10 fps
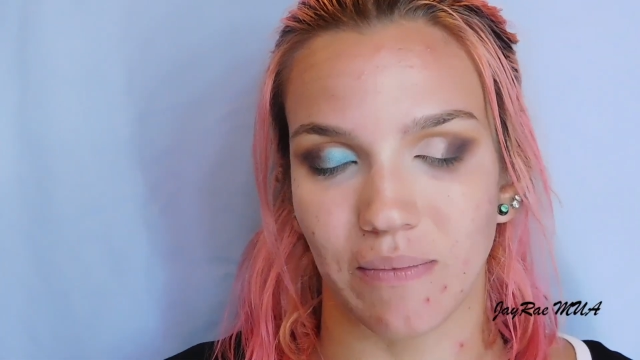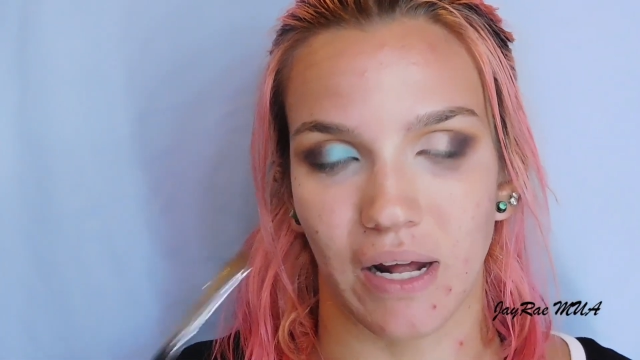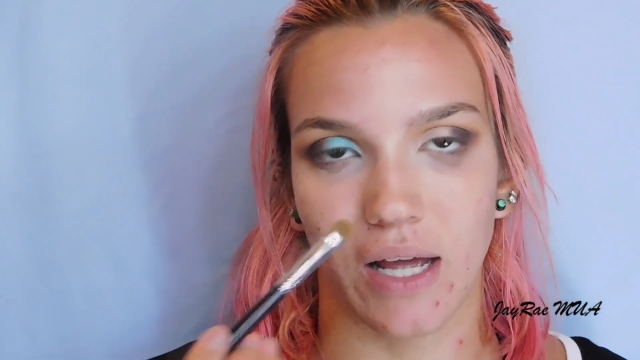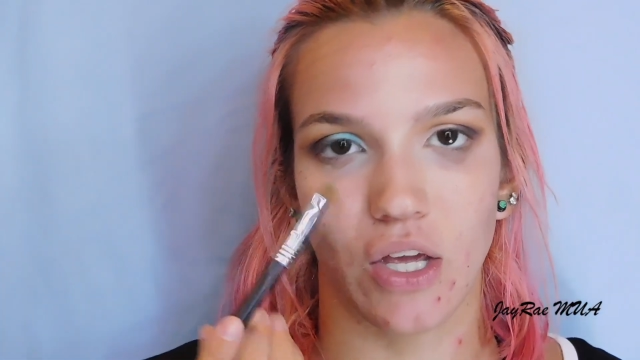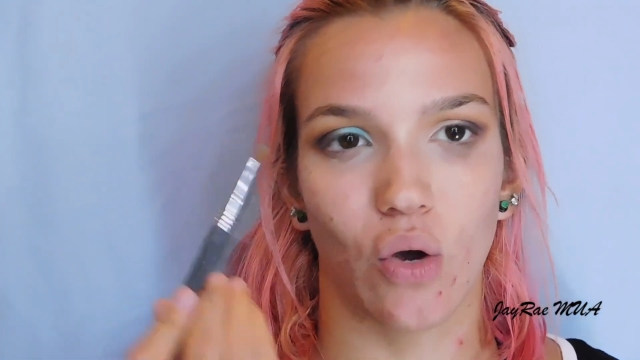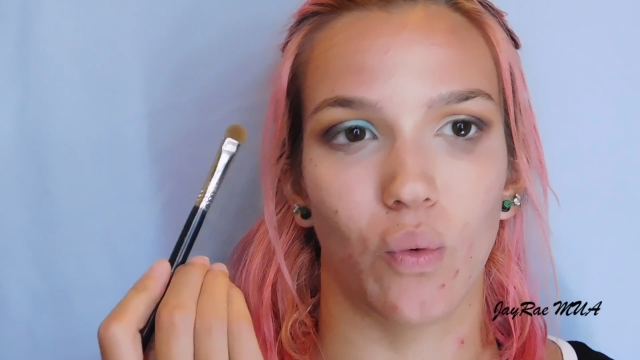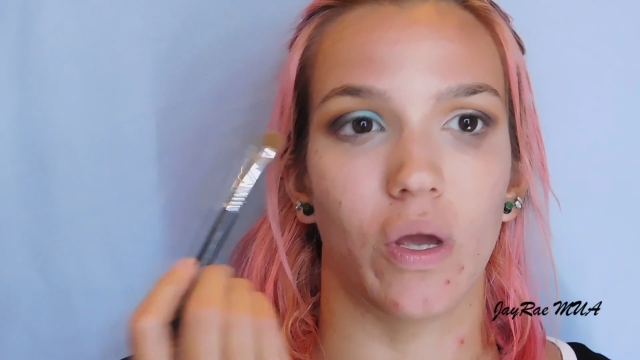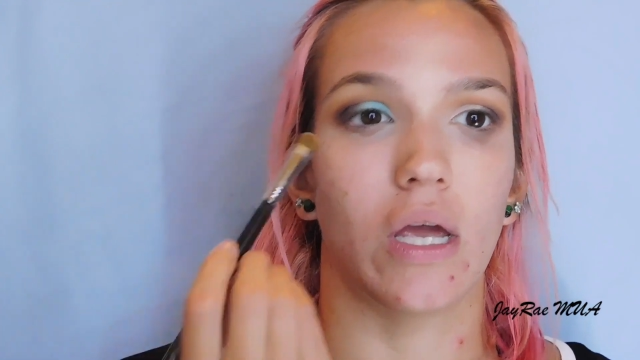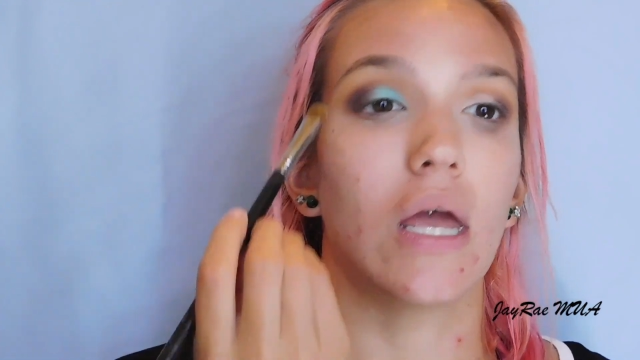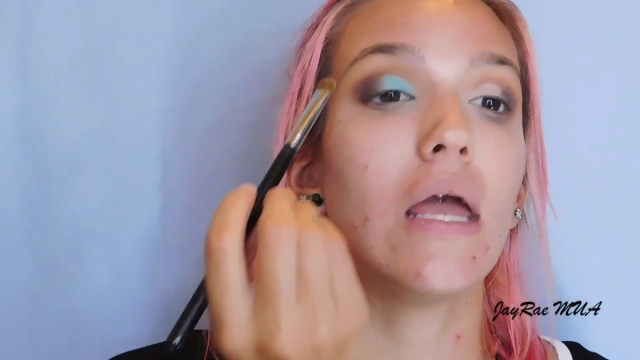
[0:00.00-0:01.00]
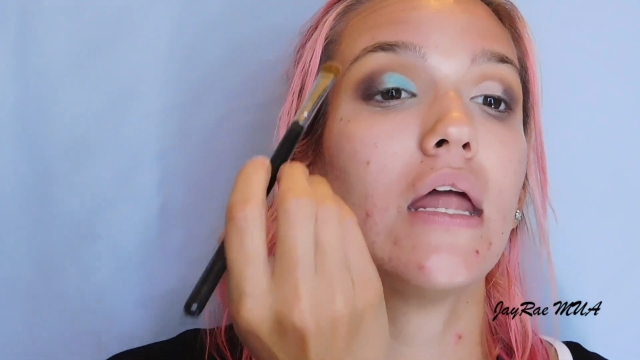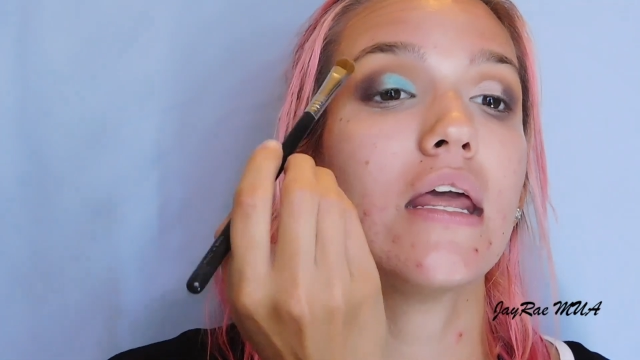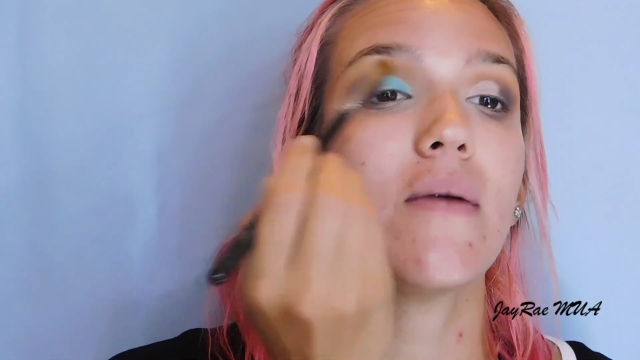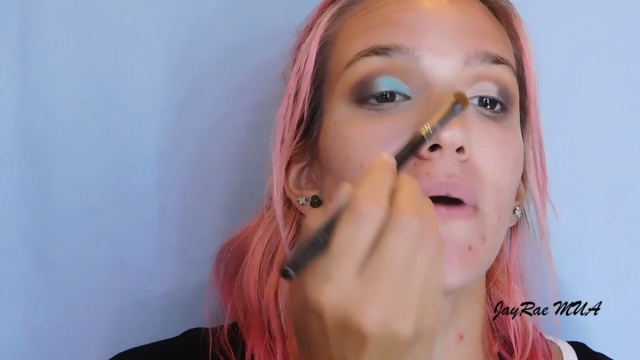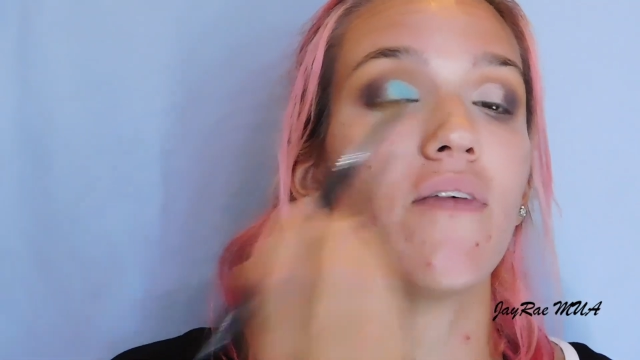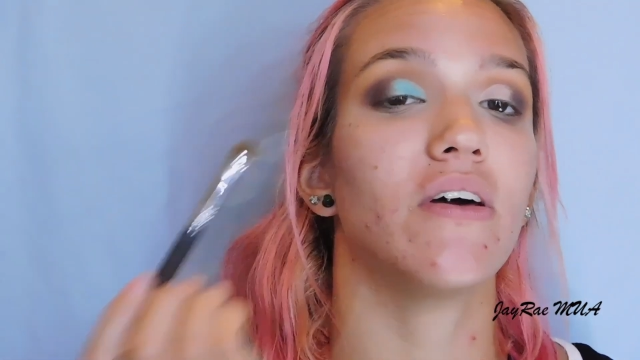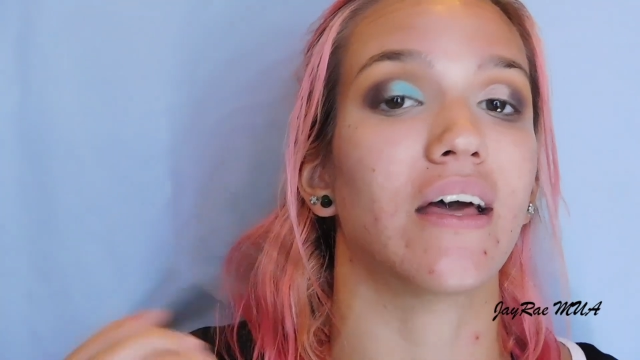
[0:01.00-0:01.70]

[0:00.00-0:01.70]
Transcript: I'm not going any above it.